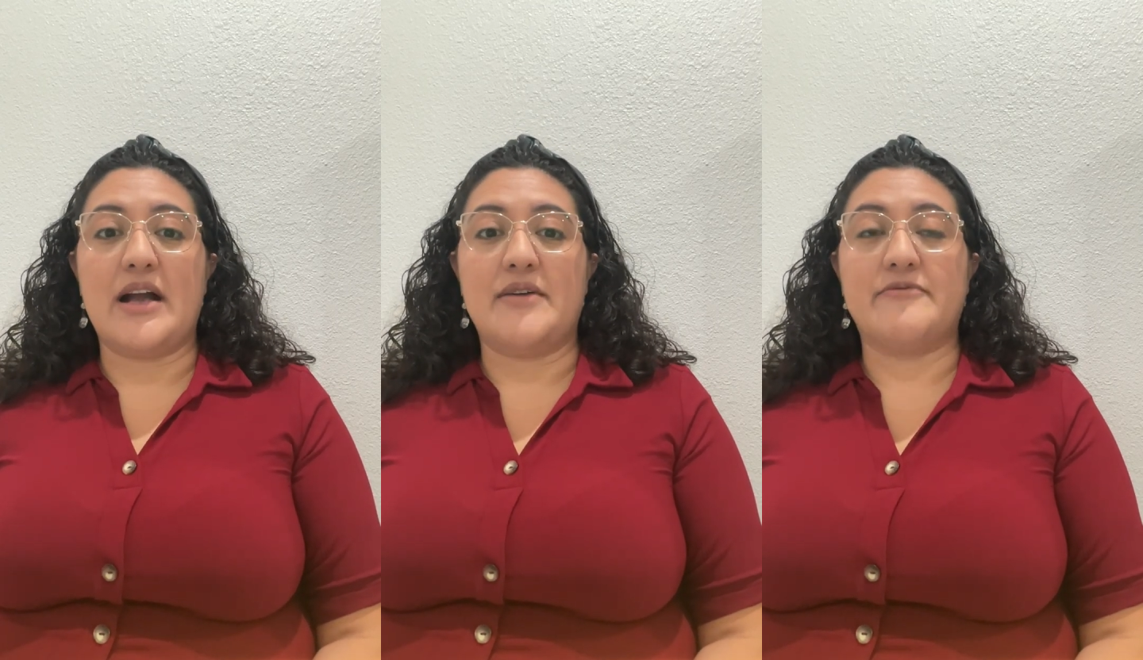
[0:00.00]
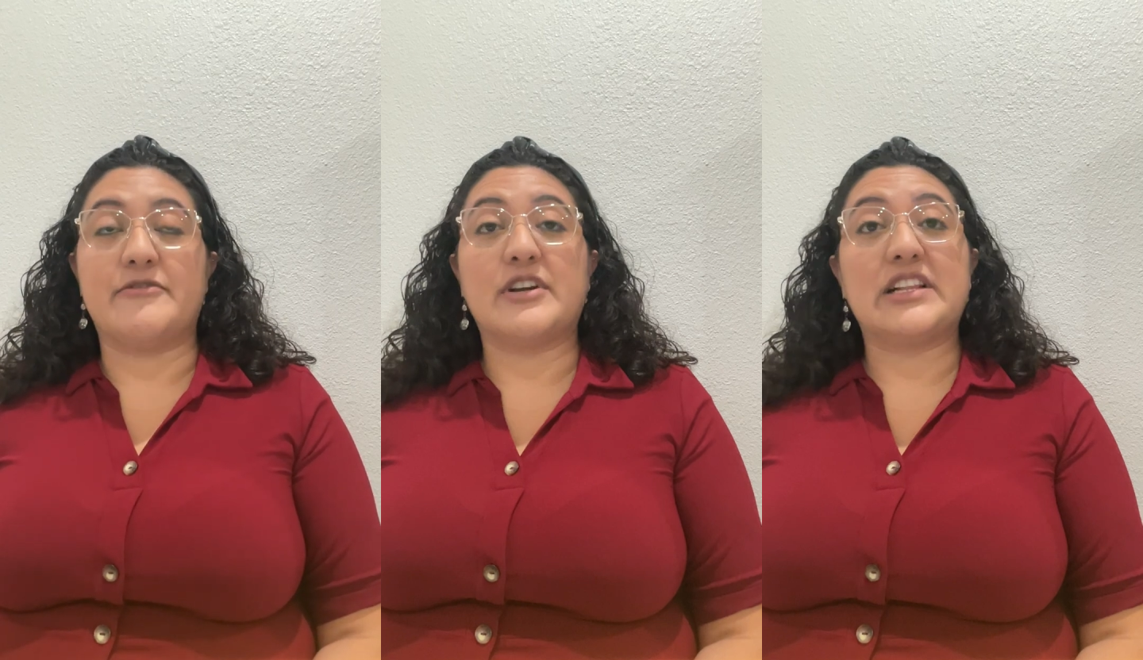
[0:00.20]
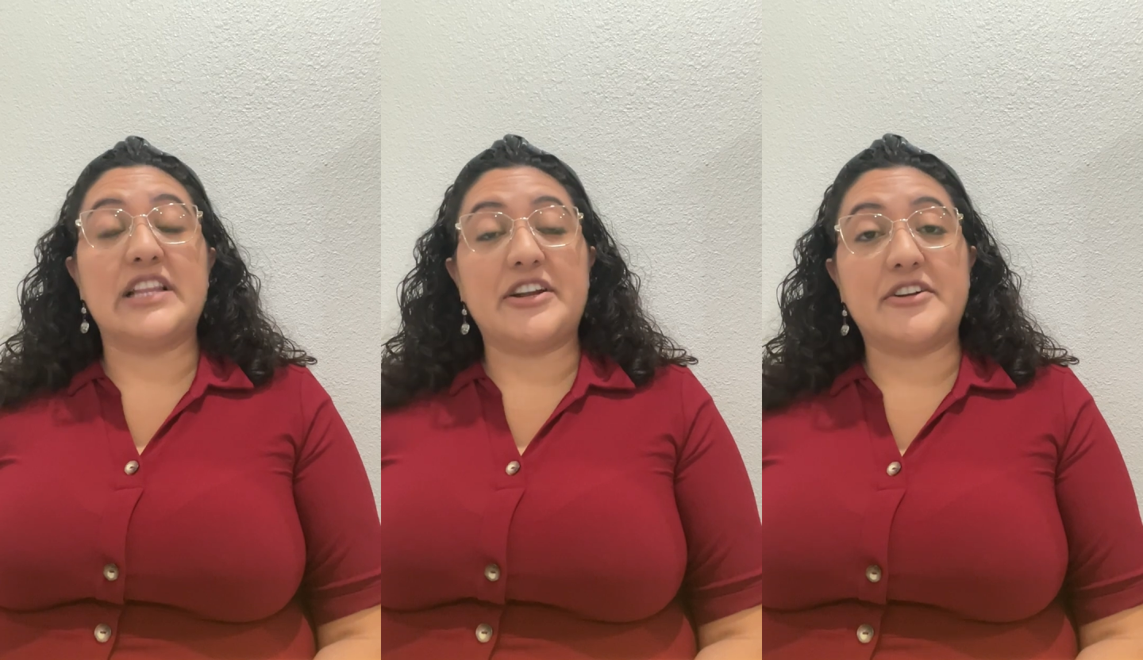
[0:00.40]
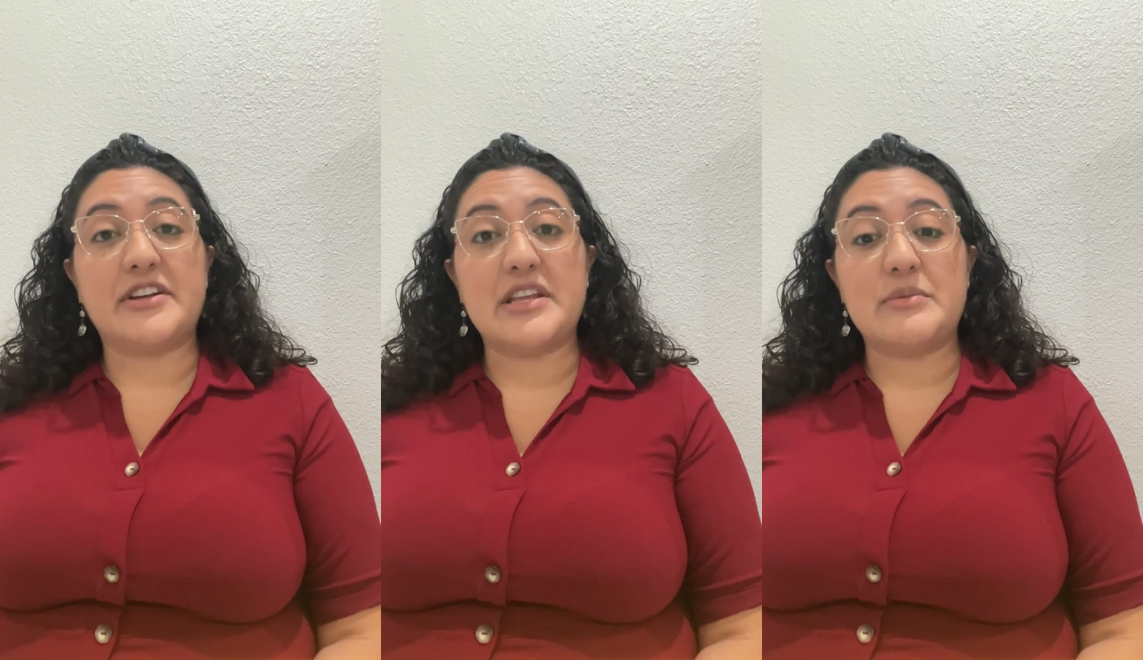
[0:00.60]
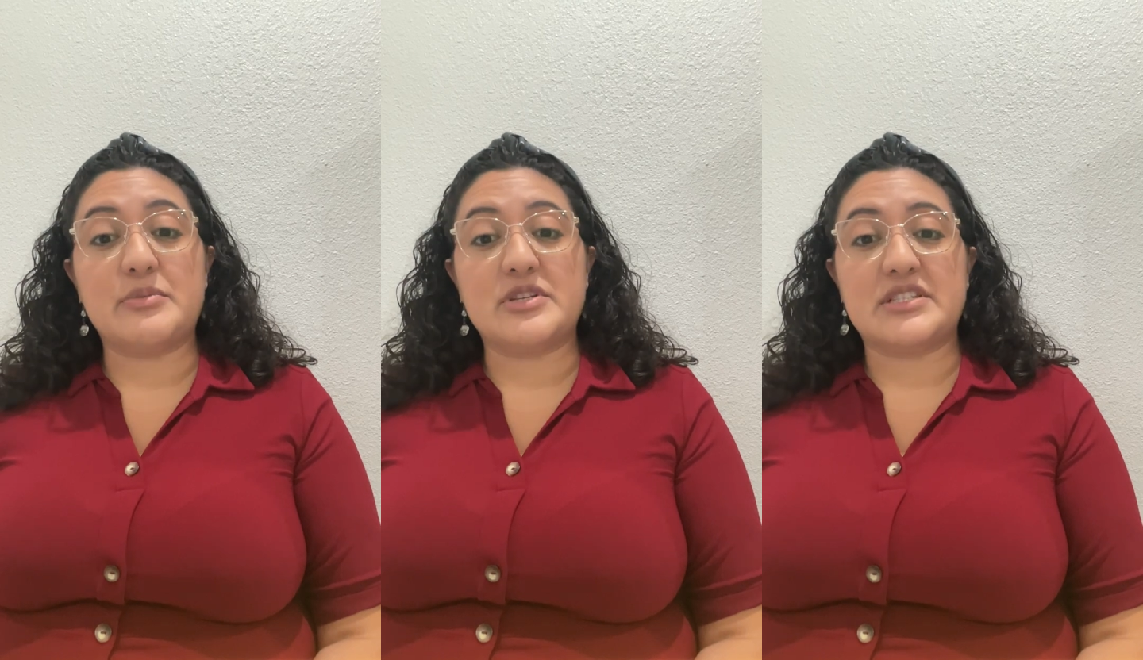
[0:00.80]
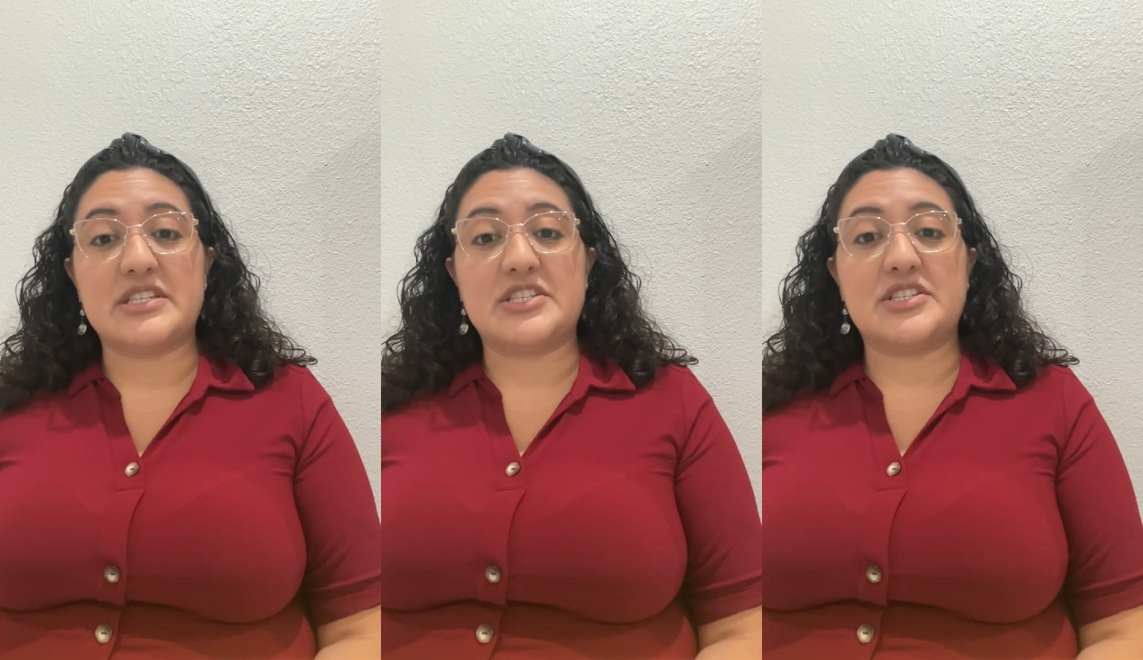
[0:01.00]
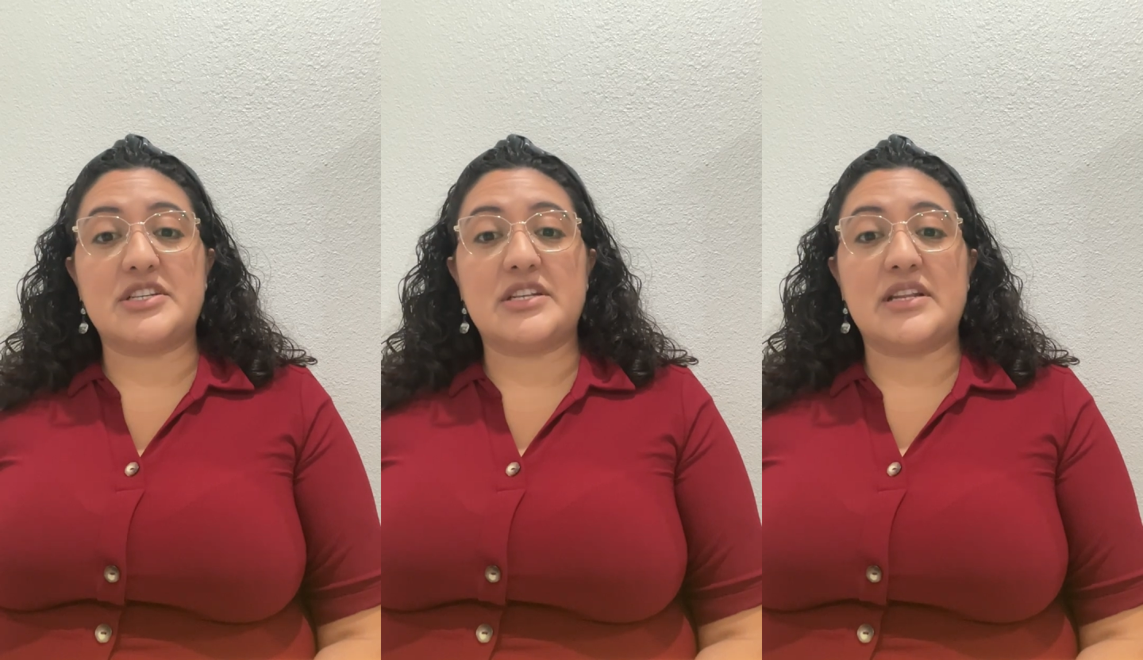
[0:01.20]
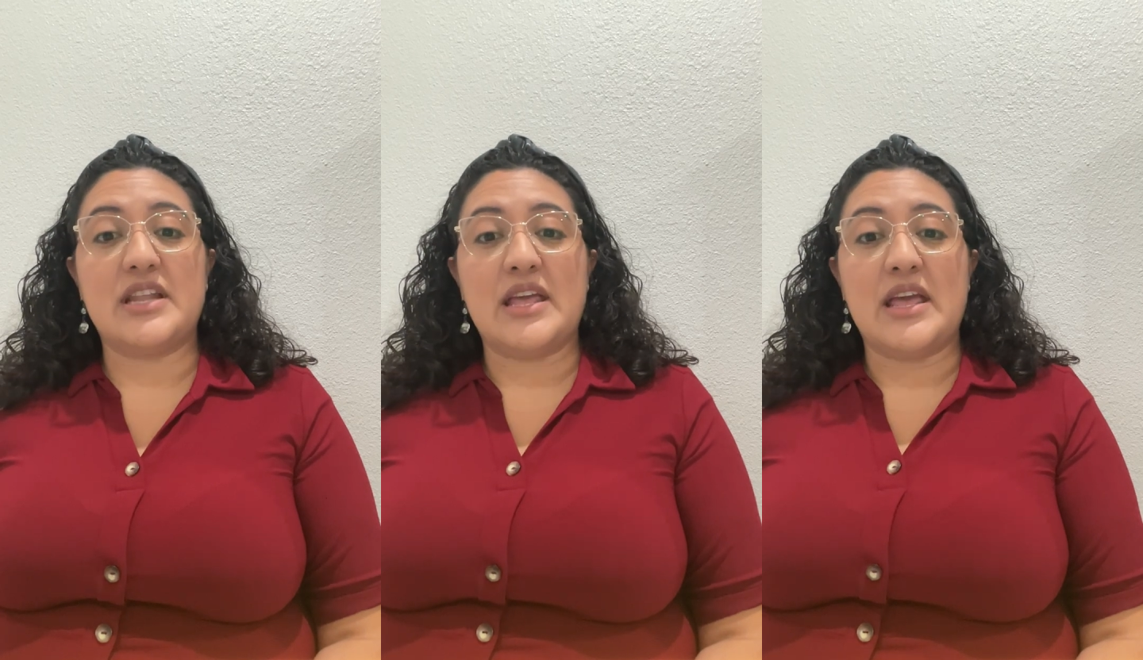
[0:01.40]
For clarity and
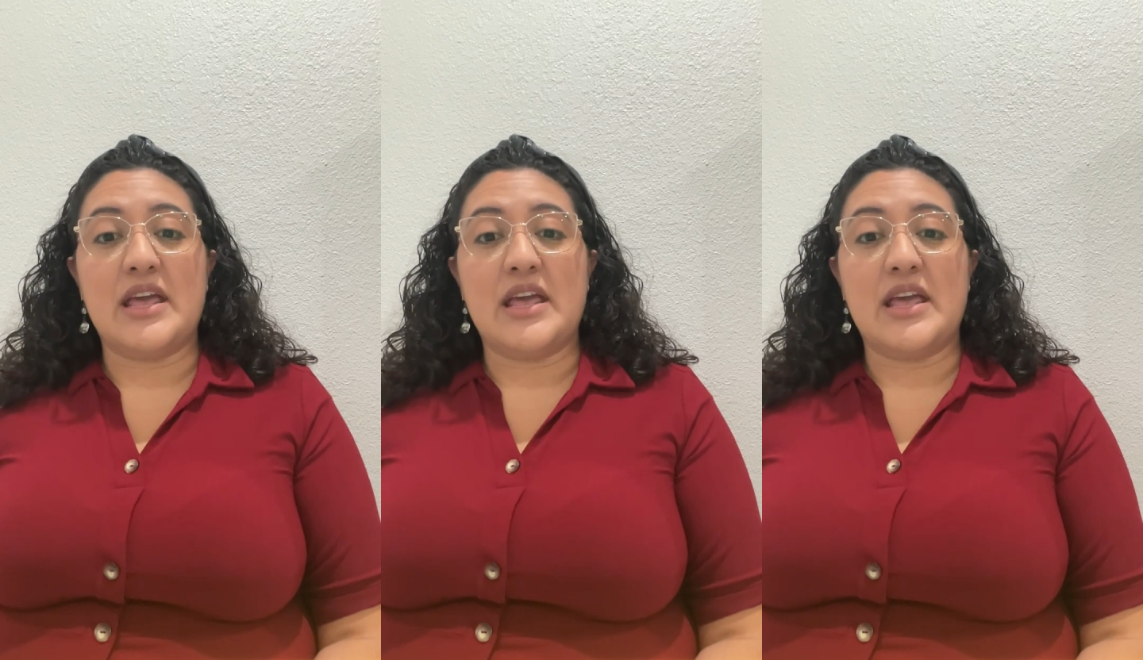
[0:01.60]
precision,